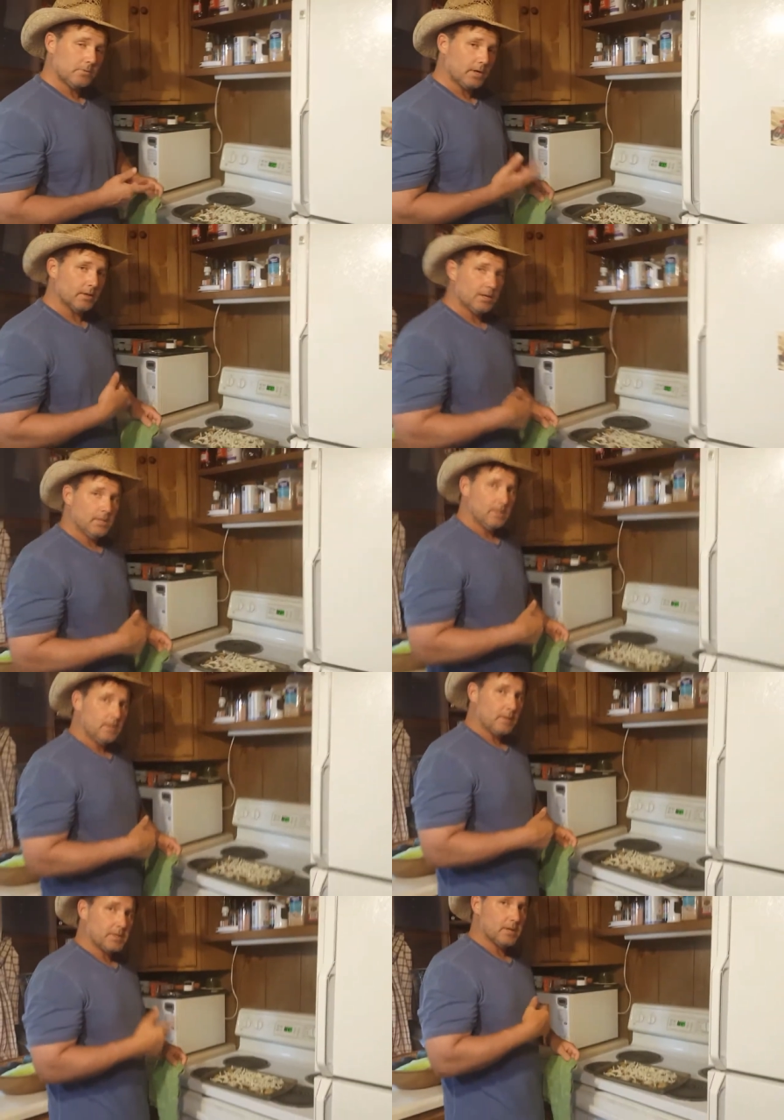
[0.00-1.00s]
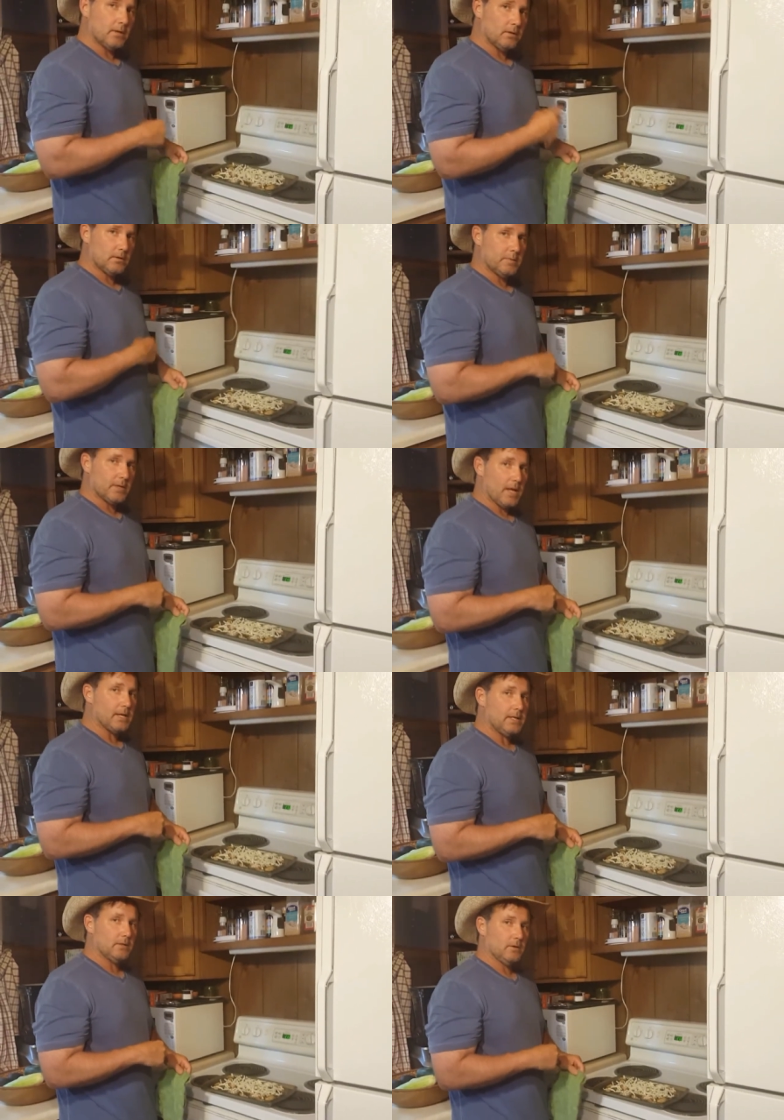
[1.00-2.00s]
I tell you what, I'm getting a little
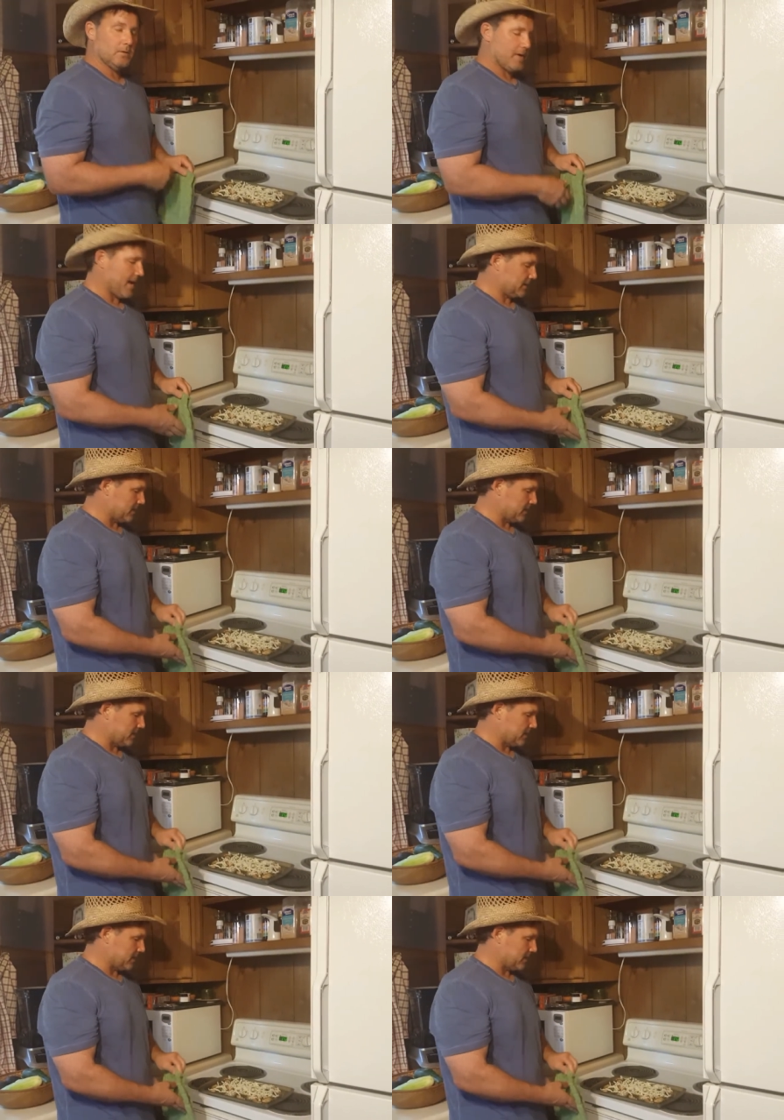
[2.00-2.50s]
bit of that heat on the